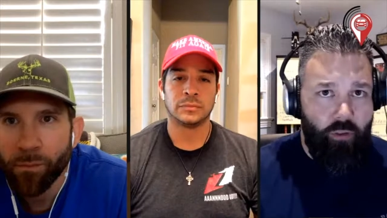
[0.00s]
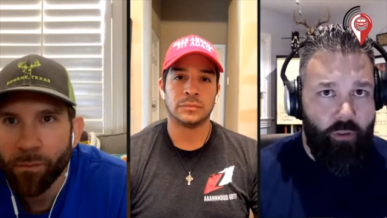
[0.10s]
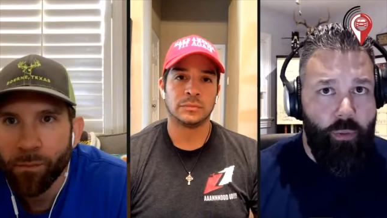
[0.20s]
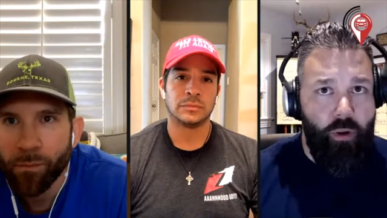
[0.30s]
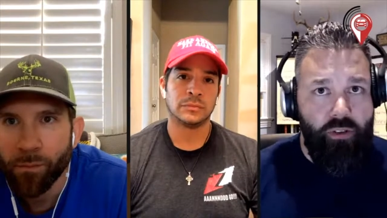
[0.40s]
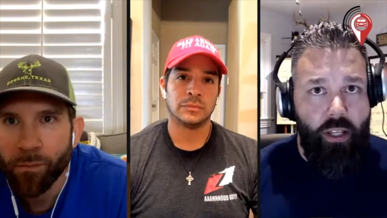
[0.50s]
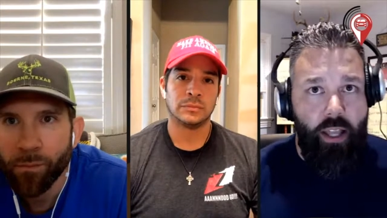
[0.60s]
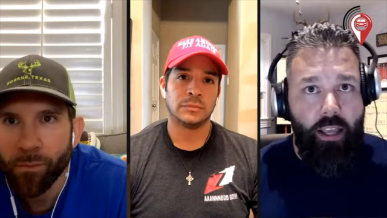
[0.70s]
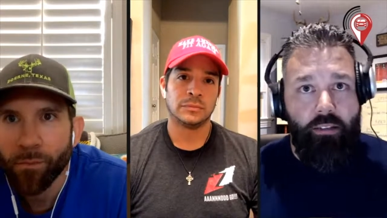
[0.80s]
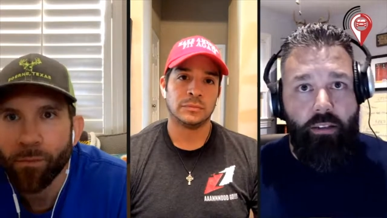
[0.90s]
Speaker 1: of a
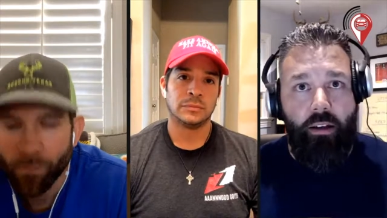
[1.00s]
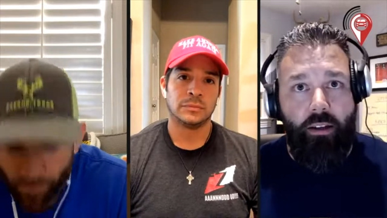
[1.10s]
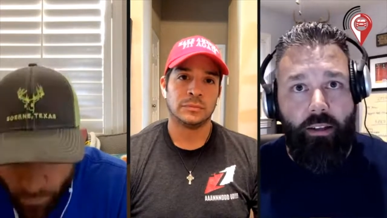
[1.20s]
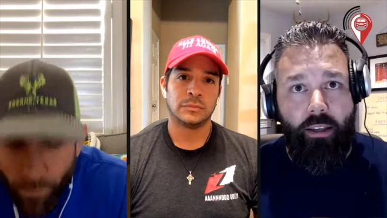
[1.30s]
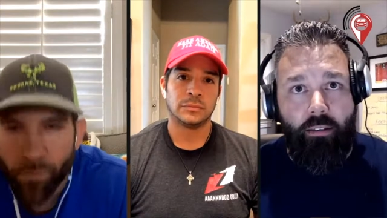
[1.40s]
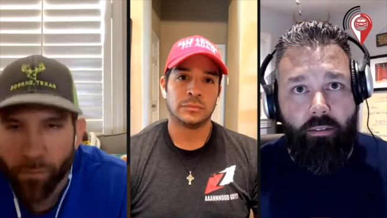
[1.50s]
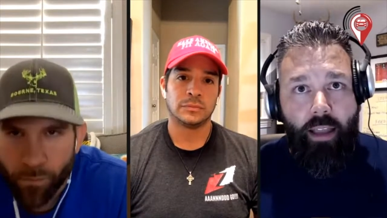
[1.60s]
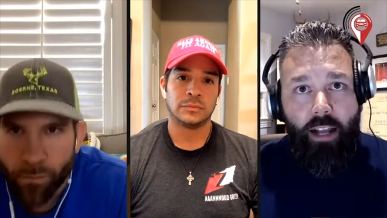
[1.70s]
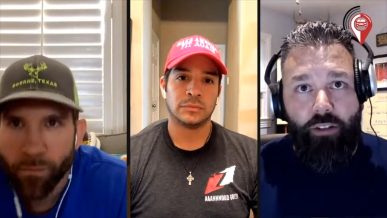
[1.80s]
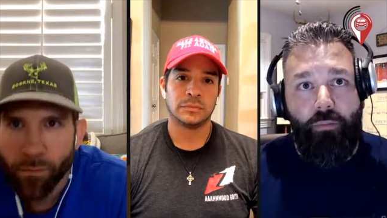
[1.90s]
personalized uh,
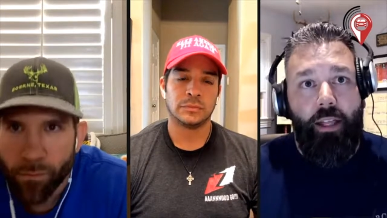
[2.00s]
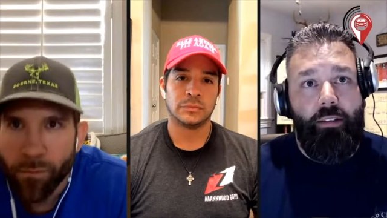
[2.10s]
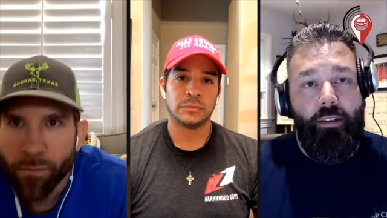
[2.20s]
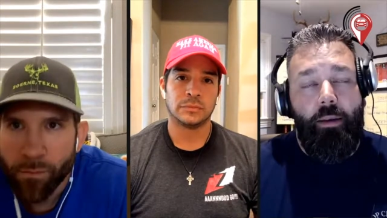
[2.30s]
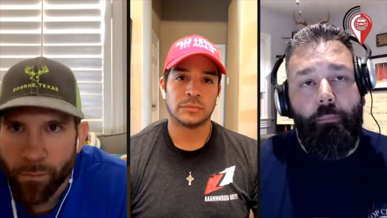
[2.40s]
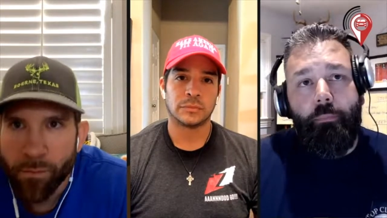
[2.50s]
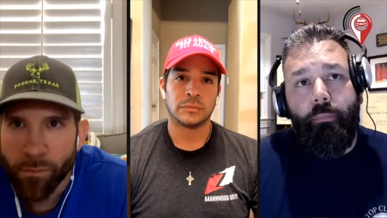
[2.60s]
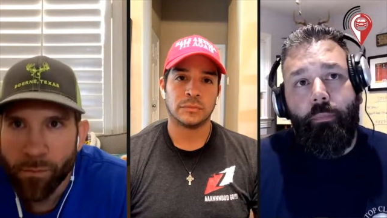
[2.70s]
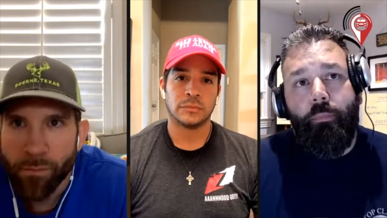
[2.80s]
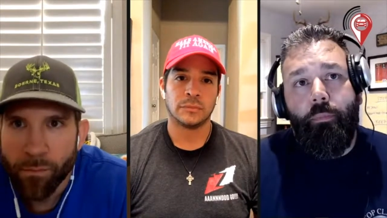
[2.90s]
action plan to them.
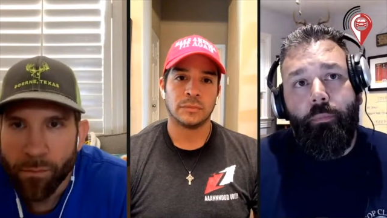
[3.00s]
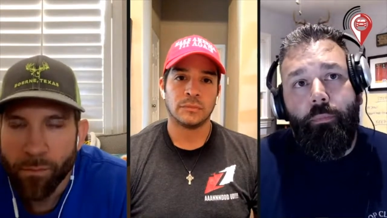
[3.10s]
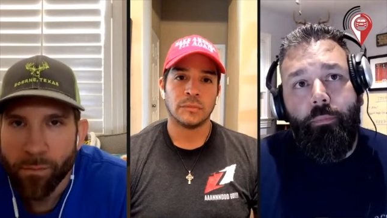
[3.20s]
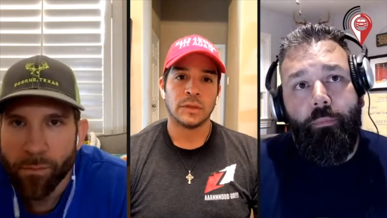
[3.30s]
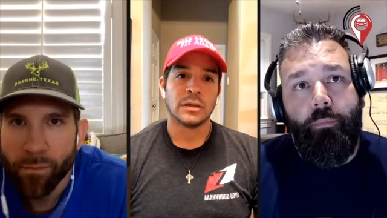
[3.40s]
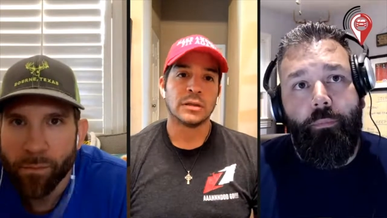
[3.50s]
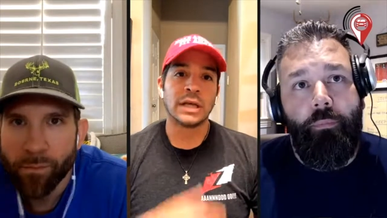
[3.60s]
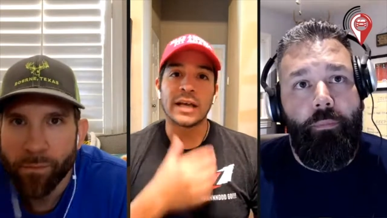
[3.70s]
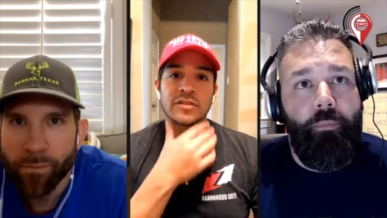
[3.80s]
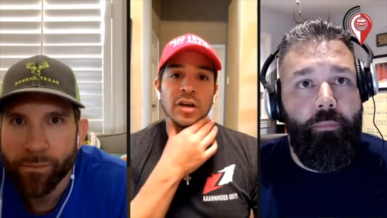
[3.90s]

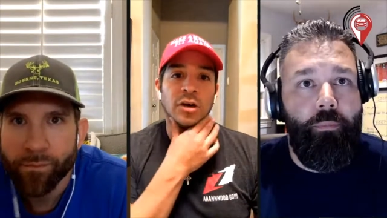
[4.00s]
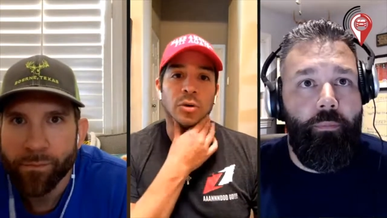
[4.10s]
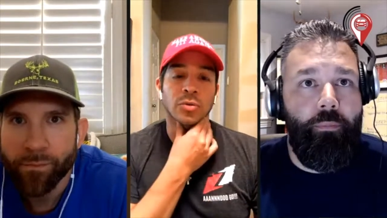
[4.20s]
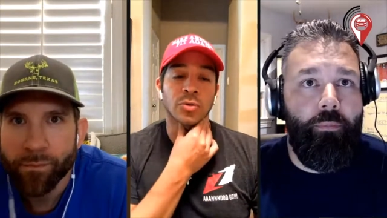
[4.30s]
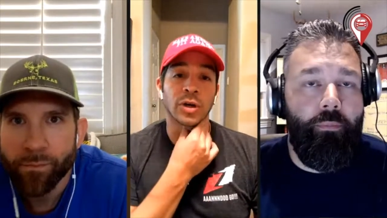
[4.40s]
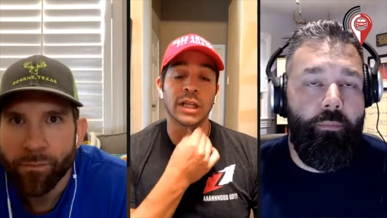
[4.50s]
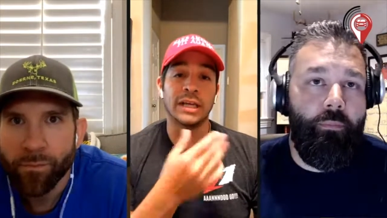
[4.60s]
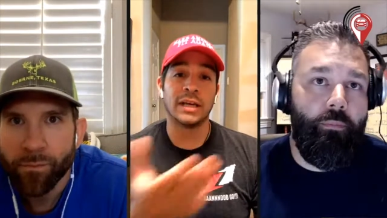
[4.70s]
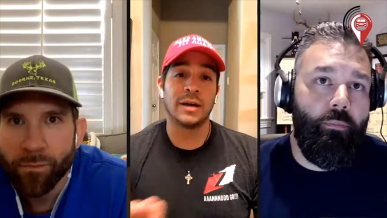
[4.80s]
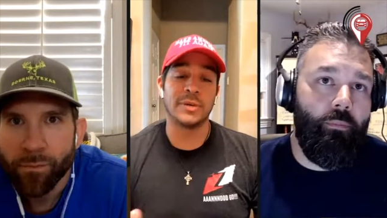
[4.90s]
Speaker 2: Yeah, so
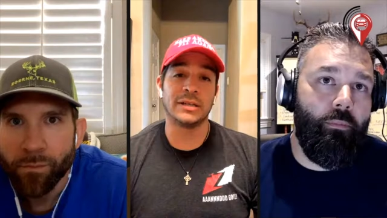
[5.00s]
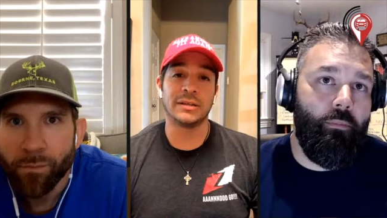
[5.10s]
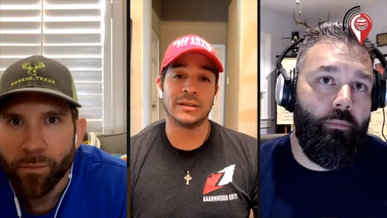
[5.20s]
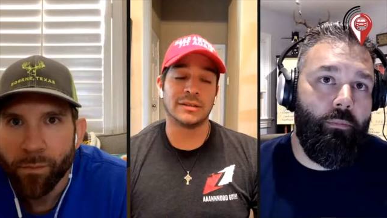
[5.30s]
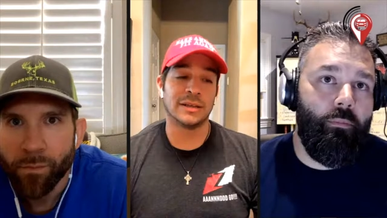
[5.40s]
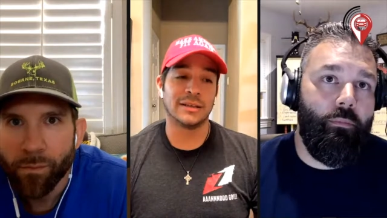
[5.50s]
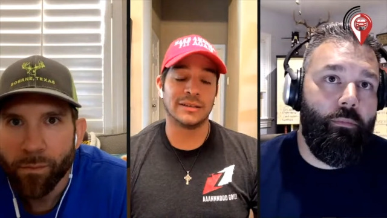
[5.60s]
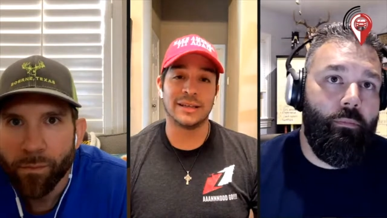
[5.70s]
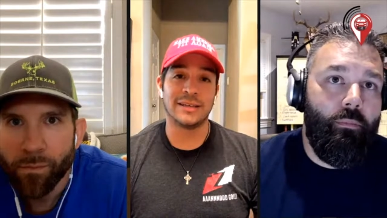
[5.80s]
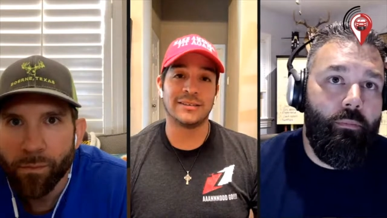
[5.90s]
really, I mean,
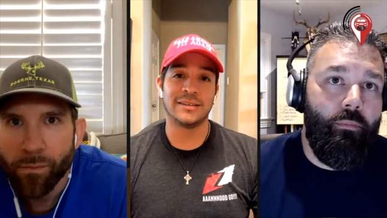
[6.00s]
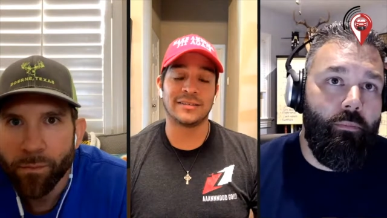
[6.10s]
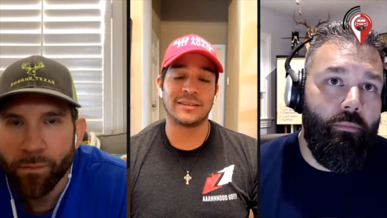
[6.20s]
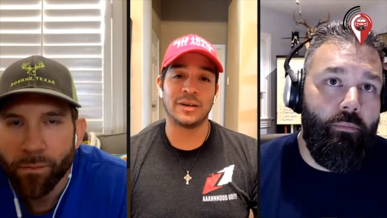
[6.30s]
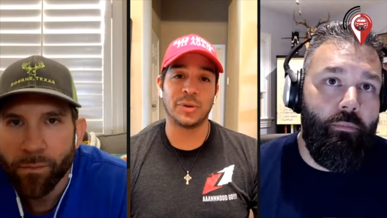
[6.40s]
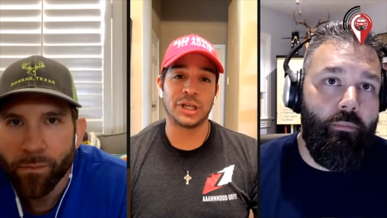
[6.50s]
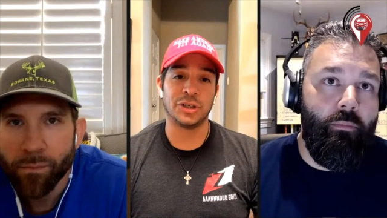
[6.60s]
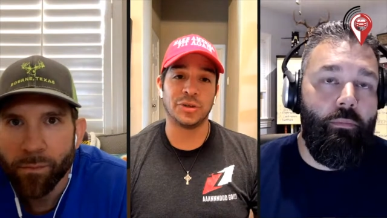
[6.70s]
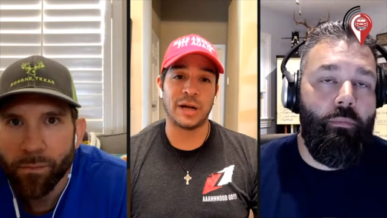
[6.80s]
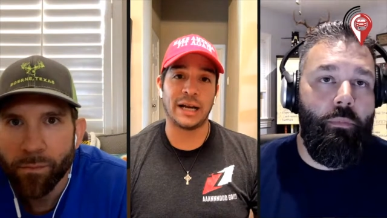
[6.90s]
the the easiest thing we
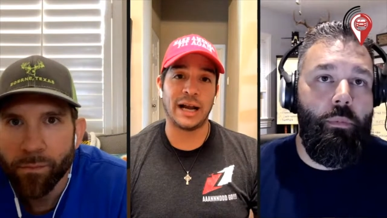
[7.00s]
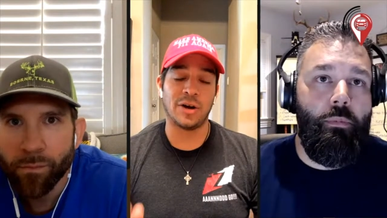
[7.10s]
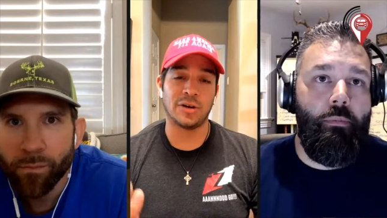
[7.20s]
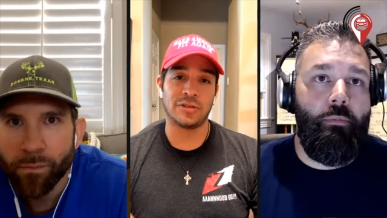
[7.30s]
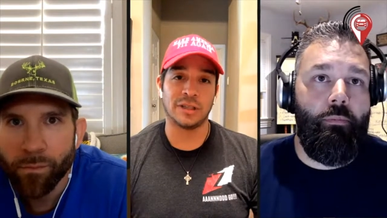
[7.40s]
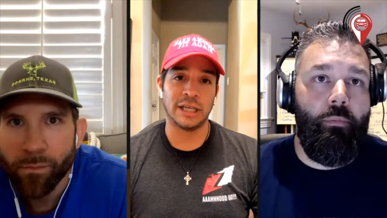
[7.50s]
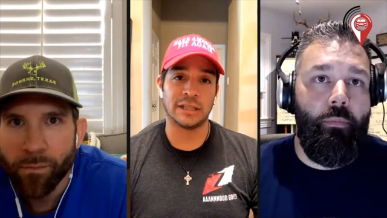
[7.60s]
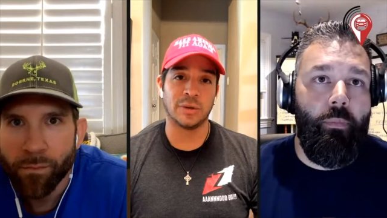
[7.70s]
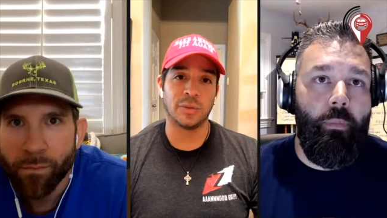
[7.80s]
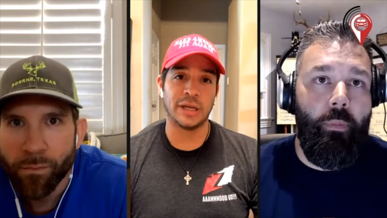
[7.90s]
can do right now is the
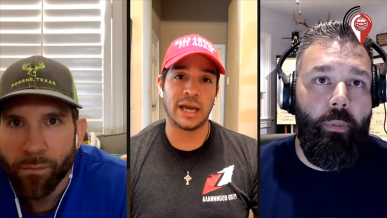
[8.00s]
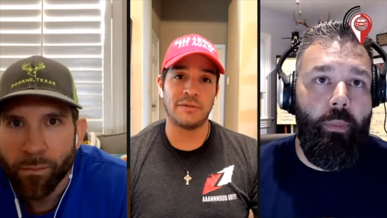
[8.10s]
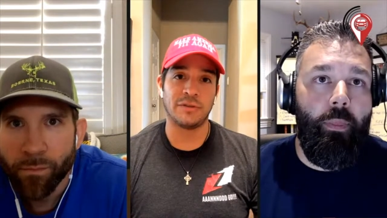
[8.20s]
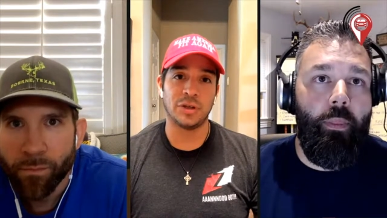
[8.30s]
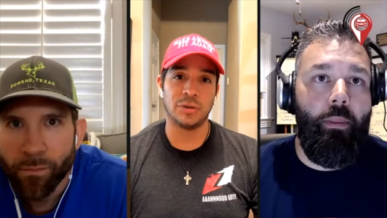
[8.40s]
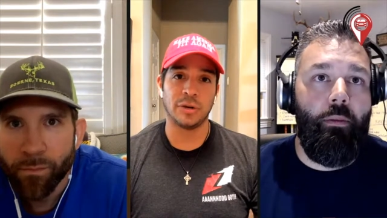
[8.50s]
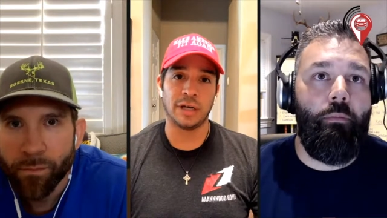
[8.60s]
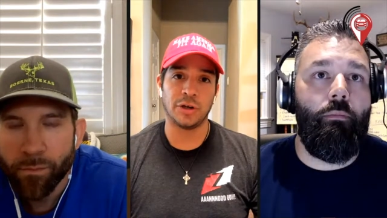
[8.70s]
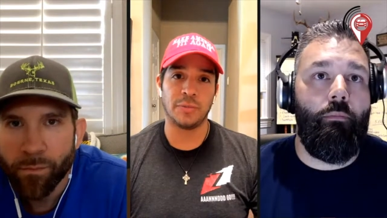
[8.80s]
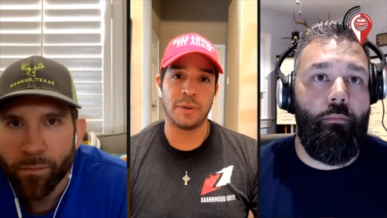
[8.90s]
link that we gave
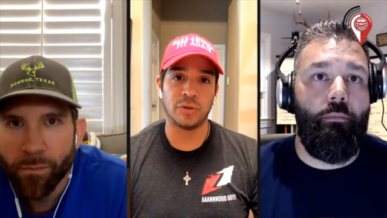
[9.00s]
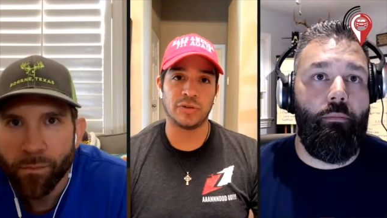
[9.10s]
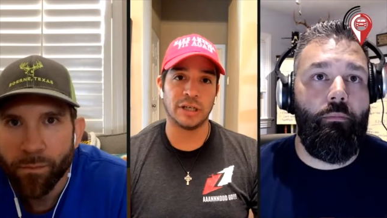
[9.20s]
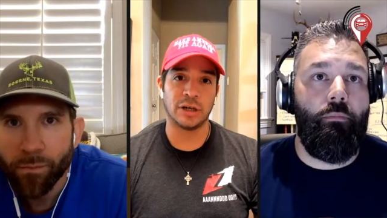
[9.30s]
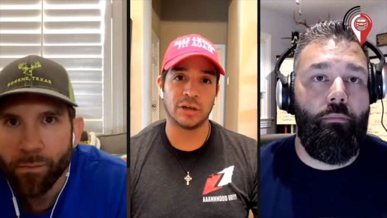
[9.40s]
you. I know you mm-hmm. posted it